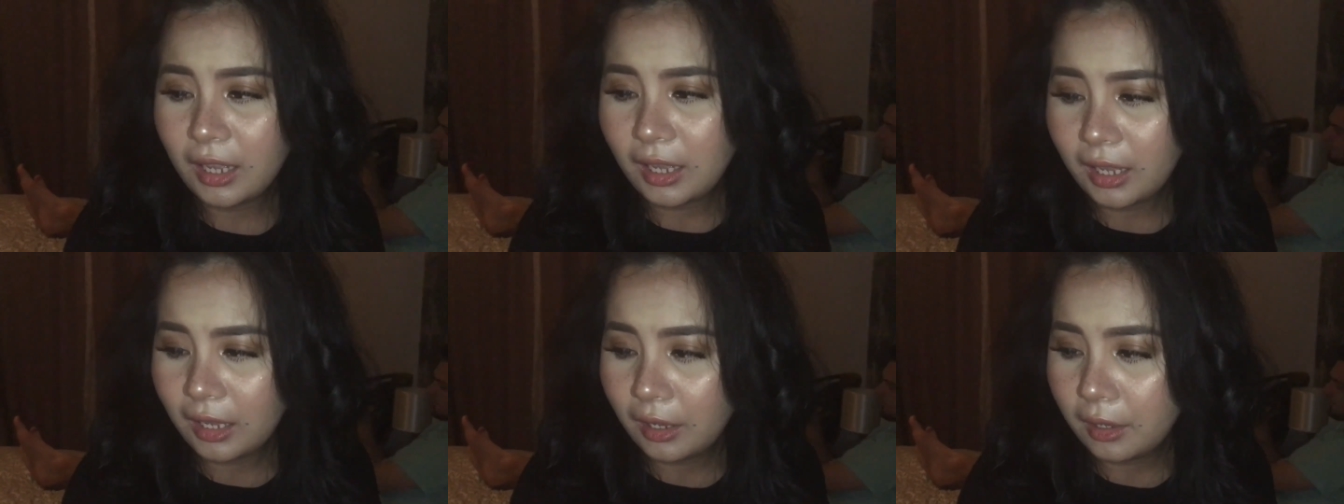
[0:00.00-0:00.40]

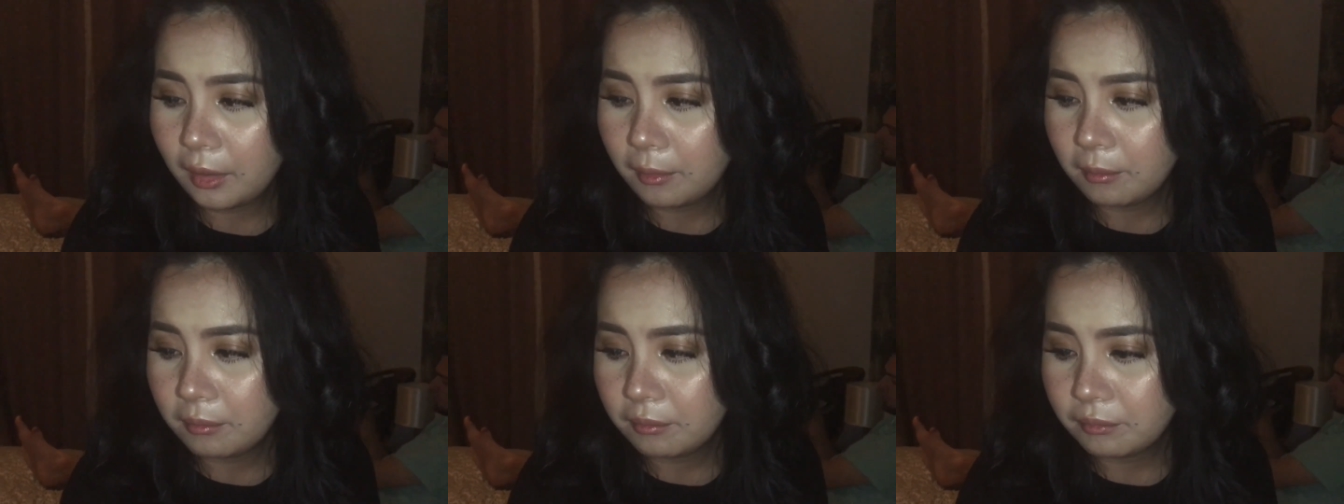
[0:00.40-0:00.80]

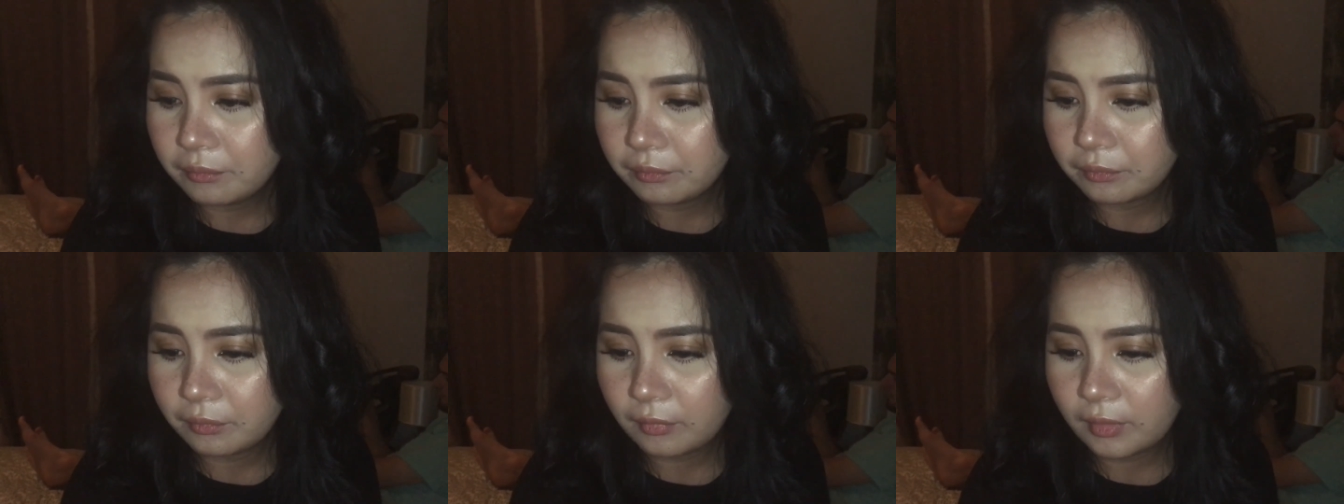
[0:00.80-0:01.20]

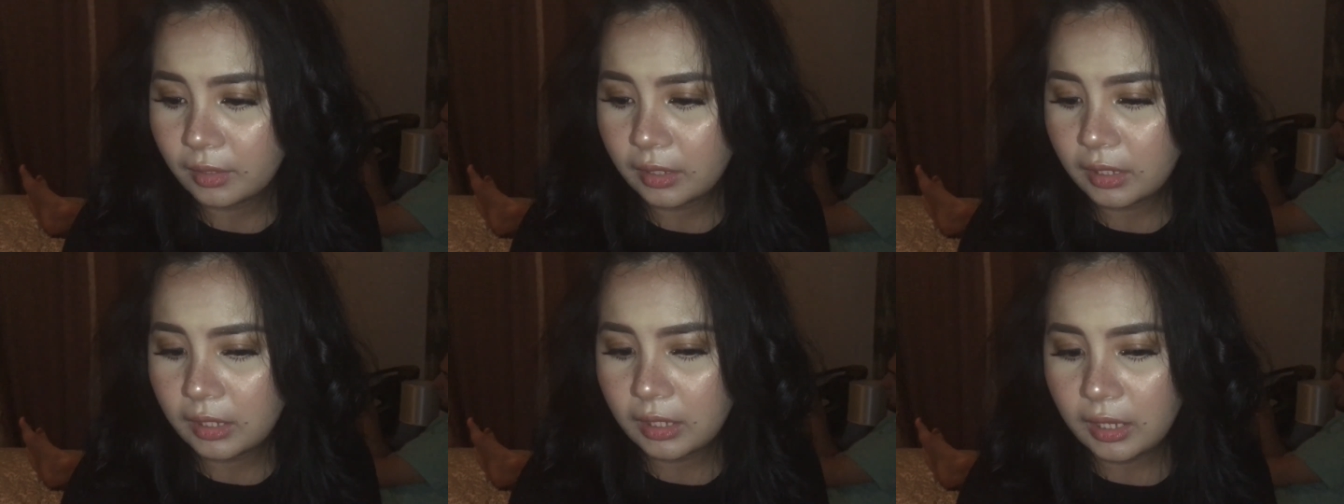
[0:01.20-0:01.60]

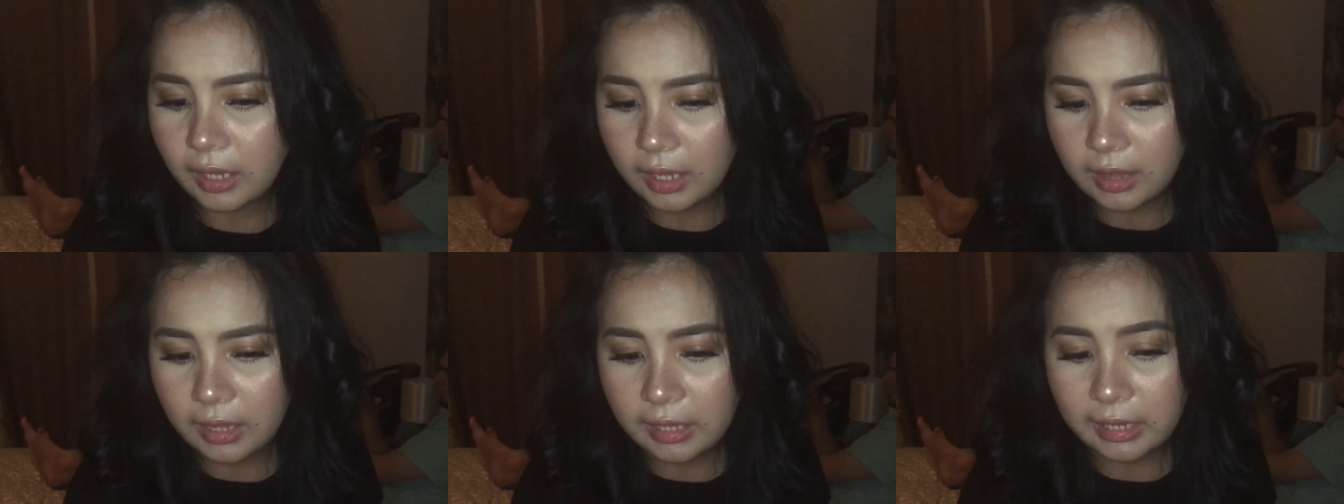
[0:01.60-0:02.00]

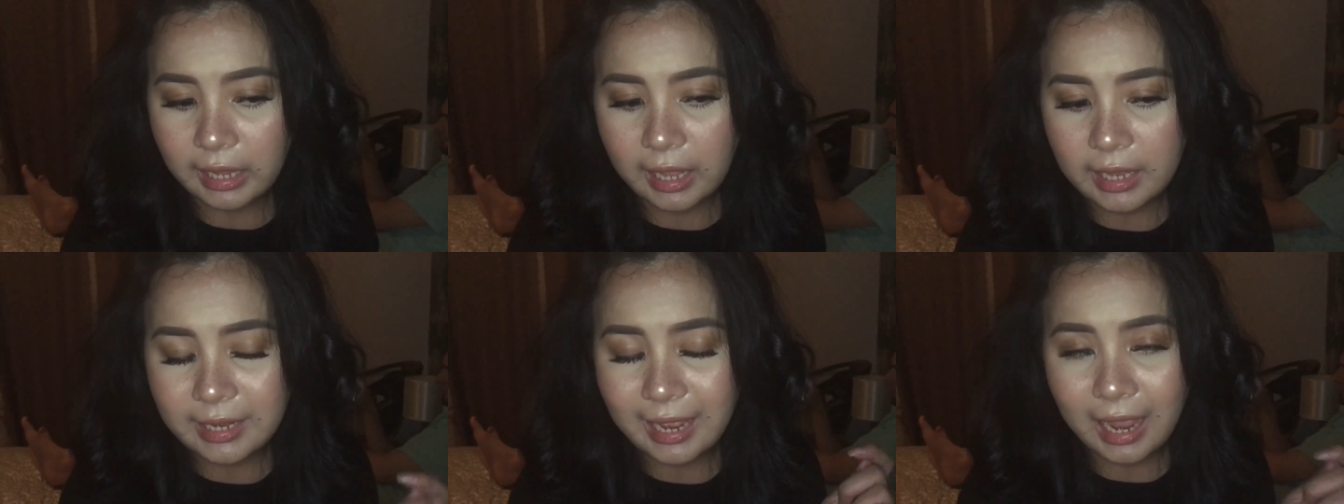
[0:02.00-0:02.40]
Like
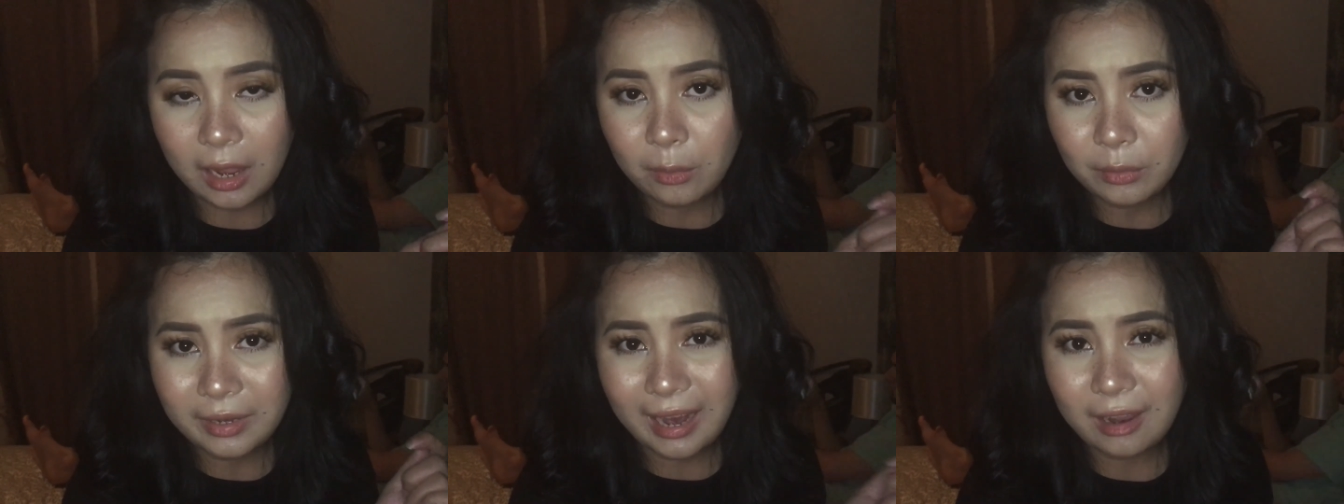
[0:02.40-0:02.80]
an
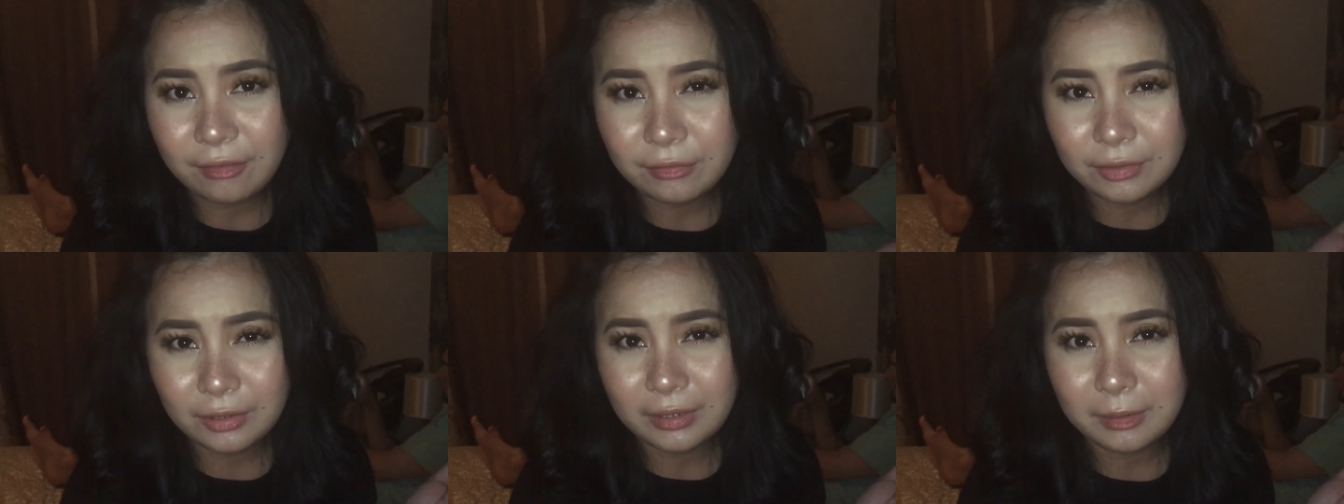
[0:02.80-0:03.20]
hour
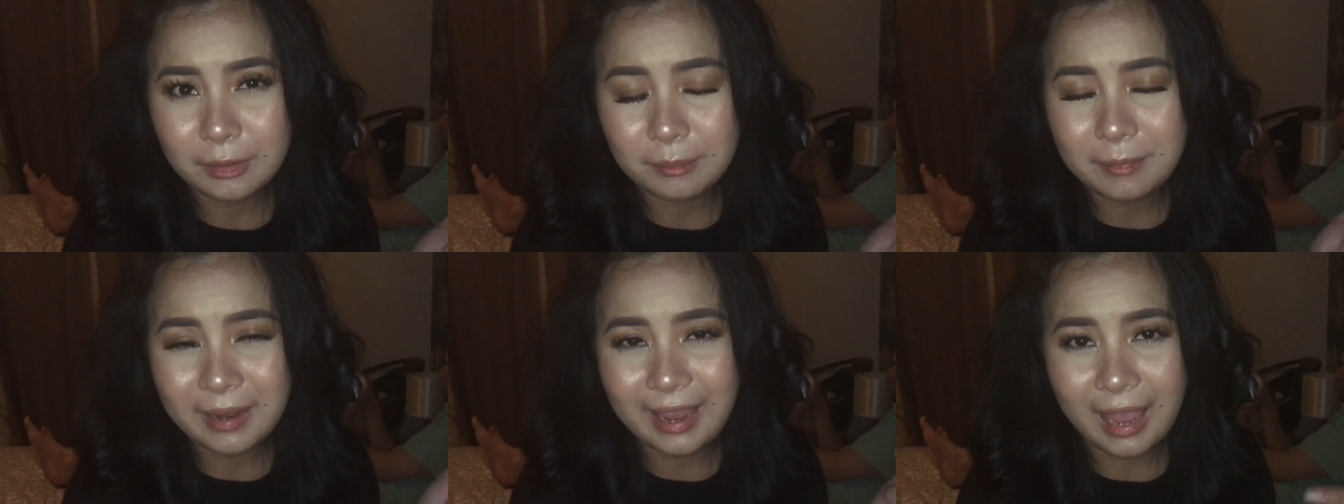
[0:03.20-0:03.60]

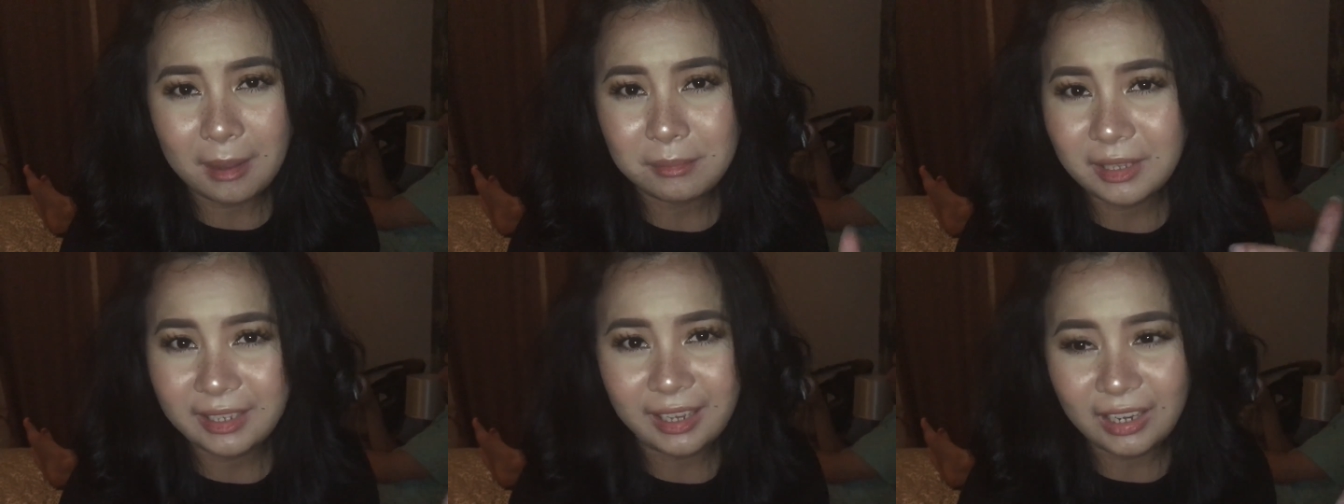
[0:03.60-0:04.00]
after my
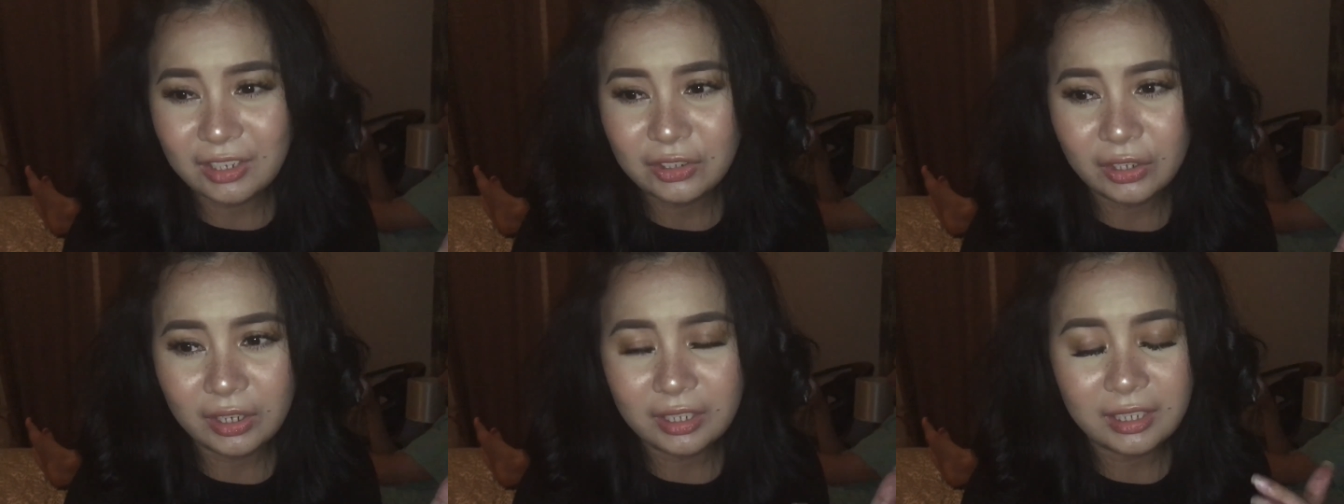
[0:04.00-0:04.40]

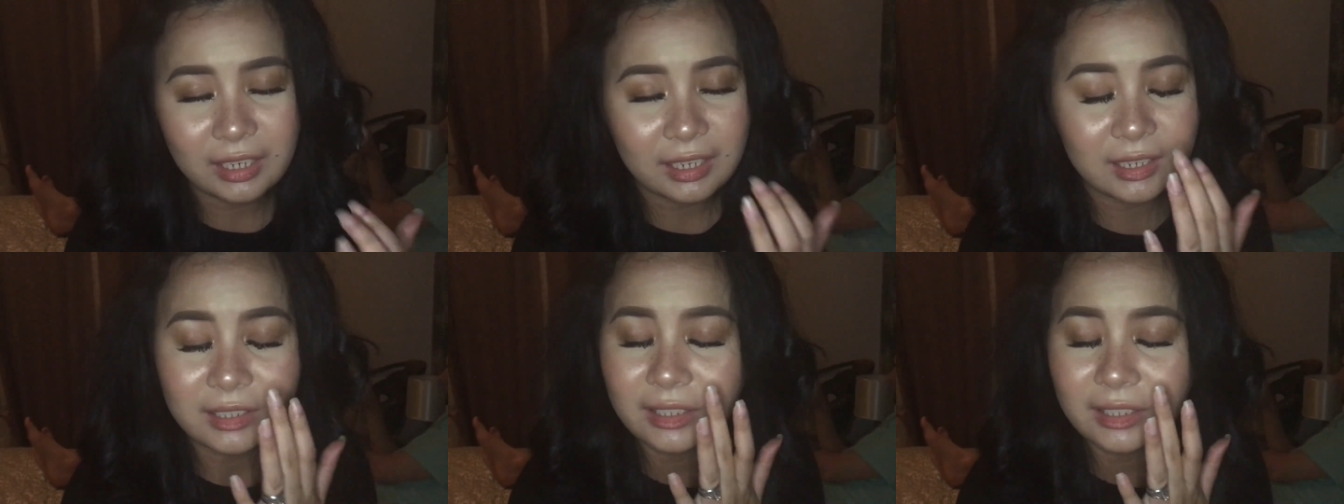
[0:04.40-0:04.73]
application,